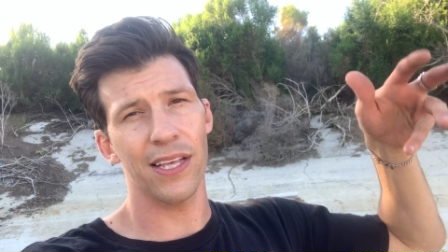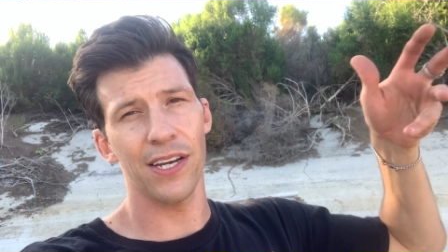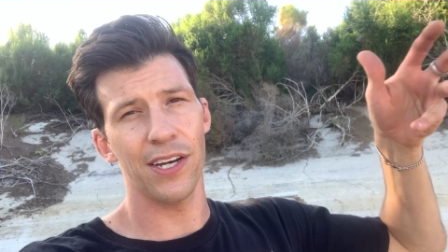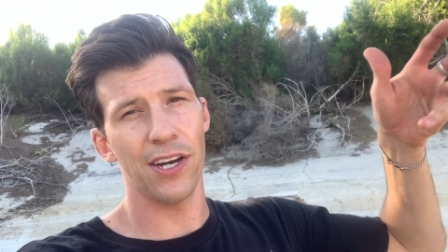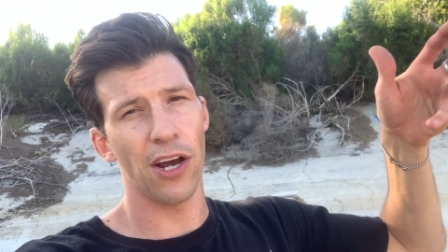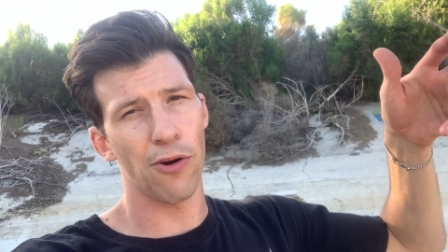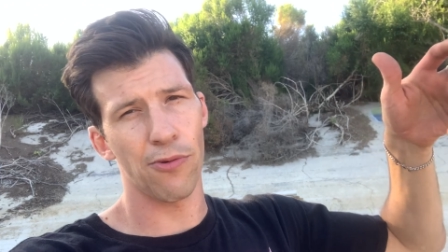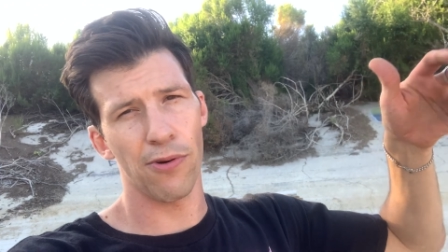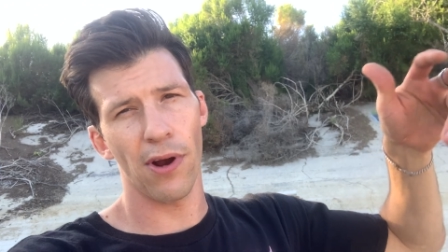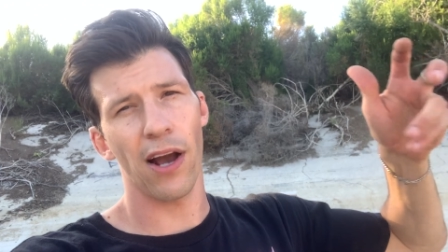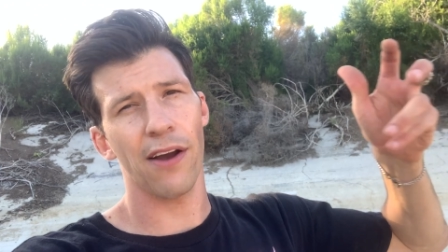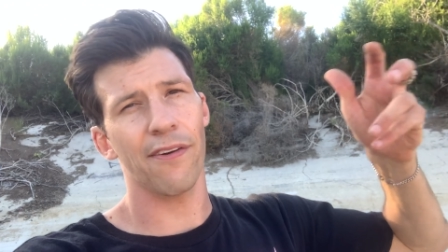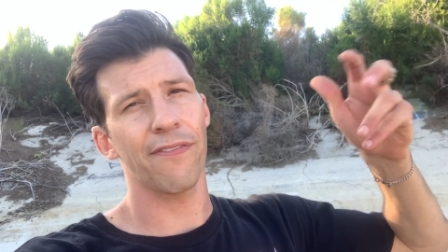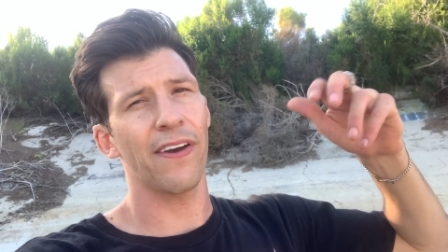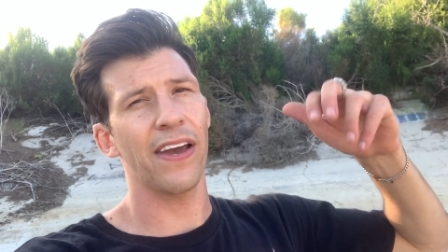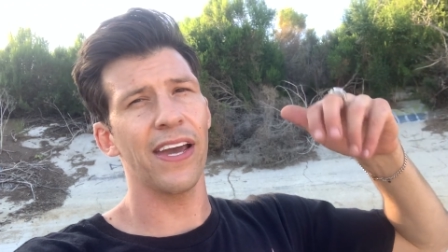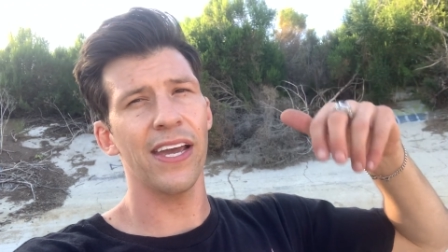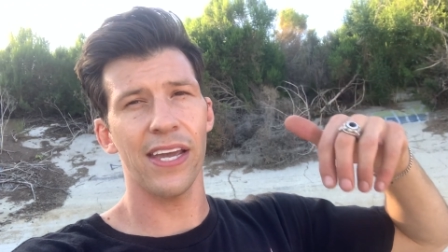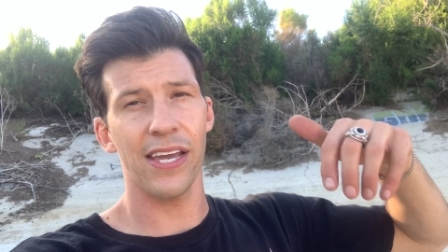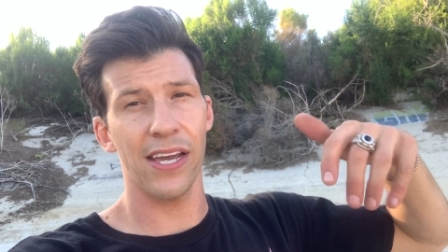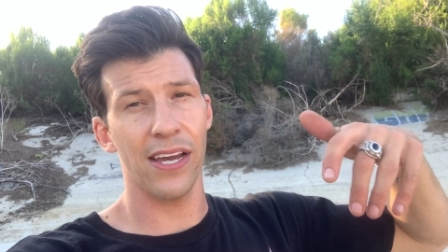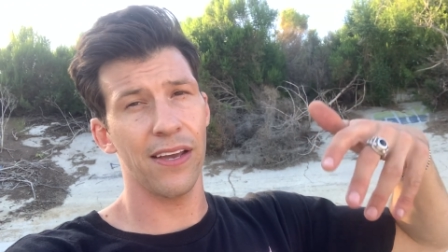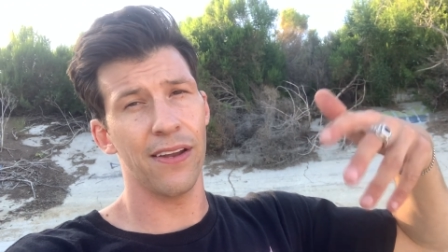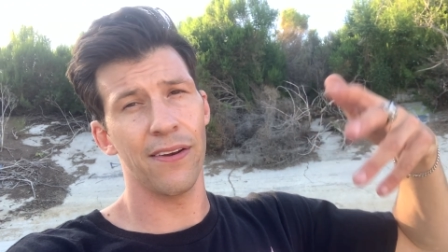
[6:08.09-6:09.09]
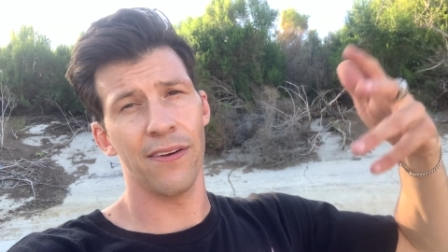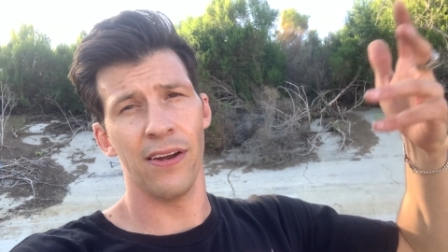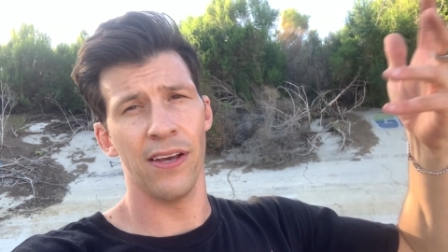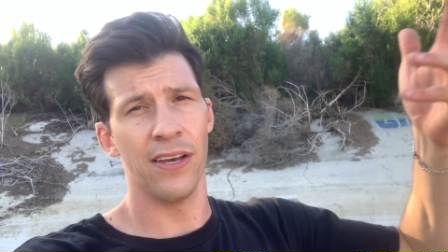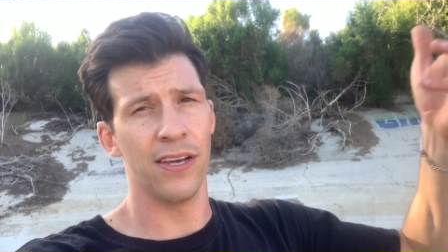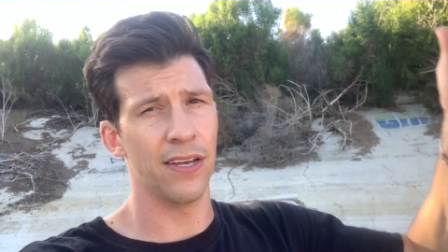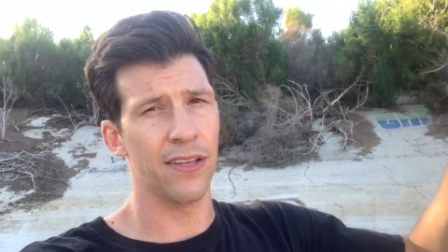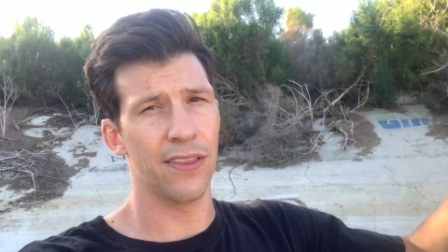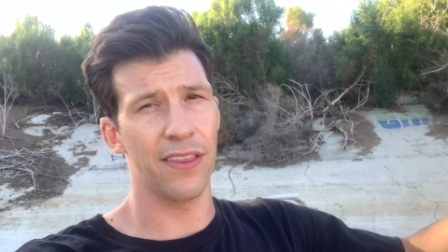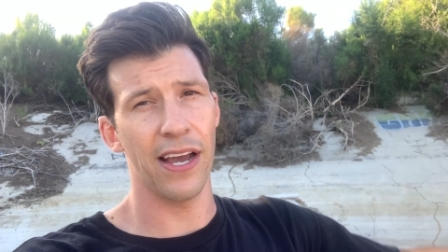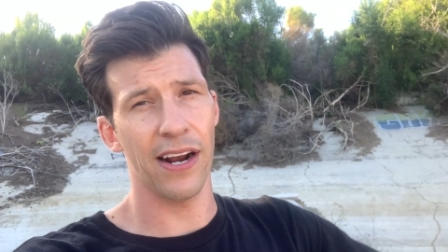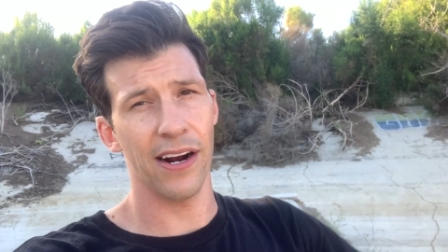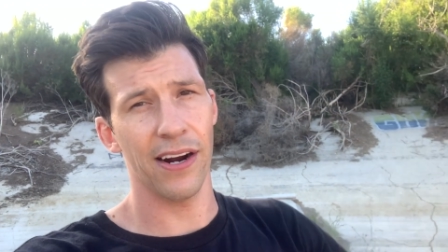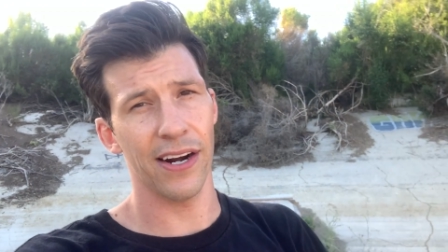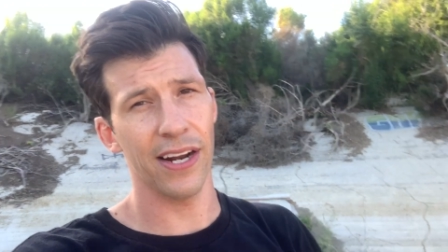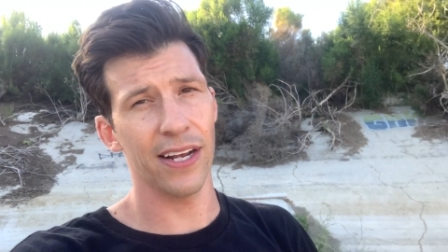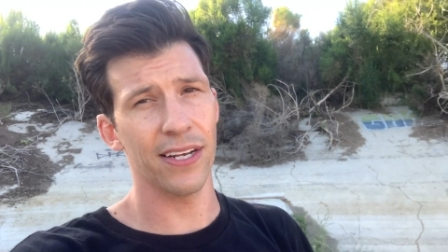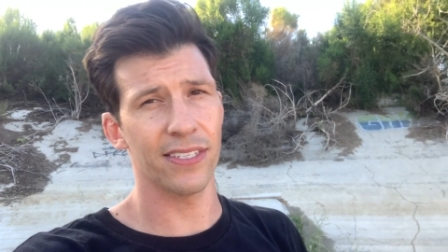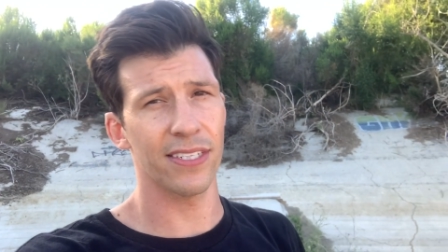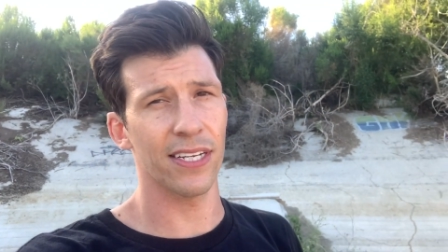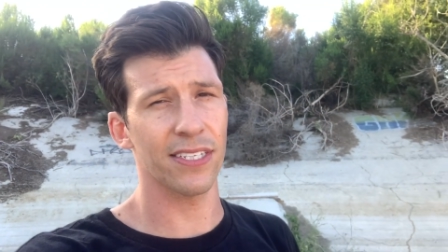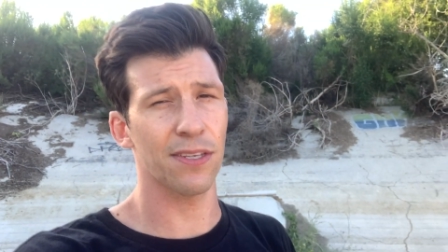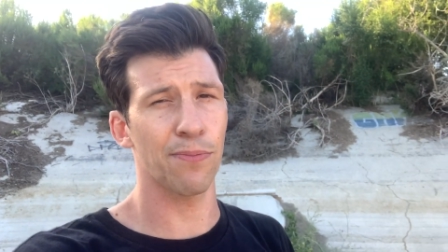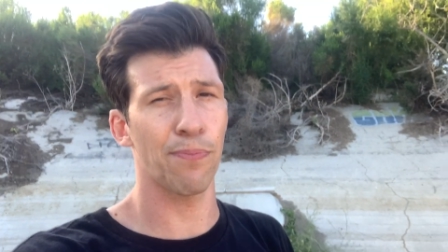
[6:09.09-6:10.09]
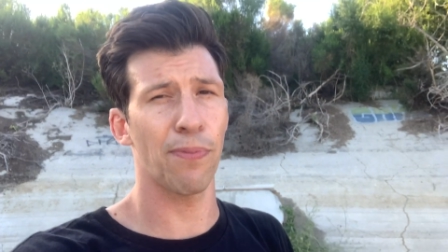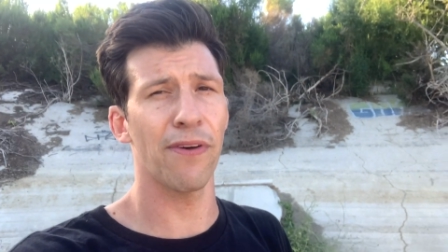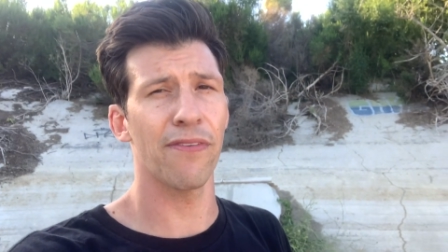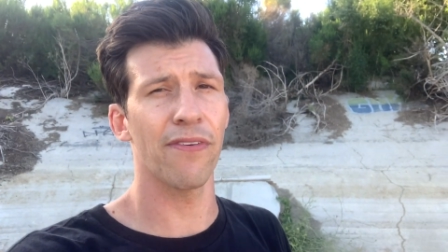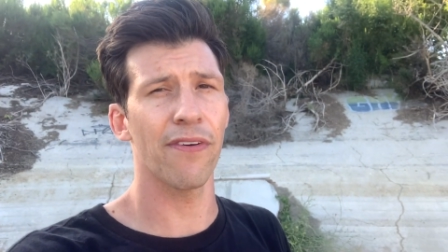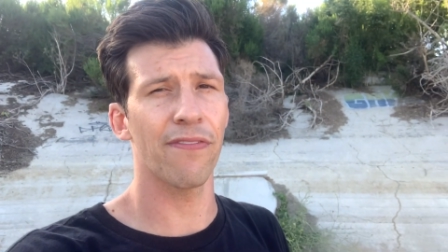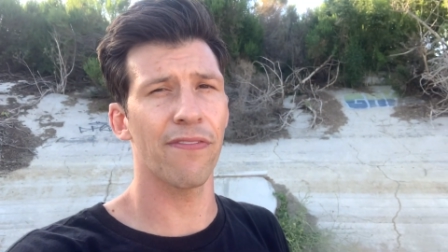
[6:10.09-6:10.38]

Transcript: no rock fakie, and there it is, that's a pivot